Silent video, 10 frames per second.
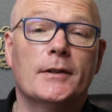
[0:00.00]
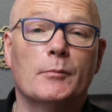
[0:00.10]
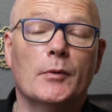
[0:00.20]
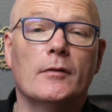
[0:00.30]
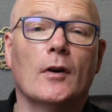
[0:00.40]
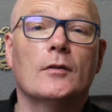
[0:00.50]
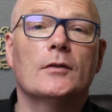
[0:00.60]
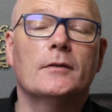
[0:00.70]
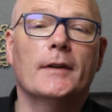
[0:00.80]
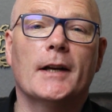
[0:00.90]
to move on
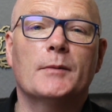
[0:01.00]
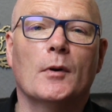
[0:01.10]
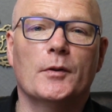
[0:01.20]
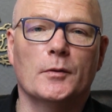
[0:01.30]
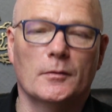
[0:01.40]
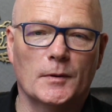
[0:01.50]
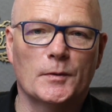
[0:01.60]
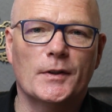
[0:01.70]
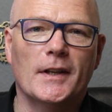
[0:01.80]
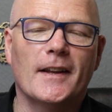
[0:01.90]
to the next module. I'll
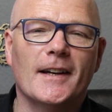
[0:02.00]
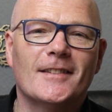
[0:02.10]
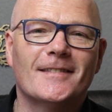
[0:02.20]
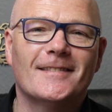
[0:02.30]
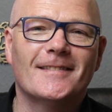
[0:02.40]
see you there.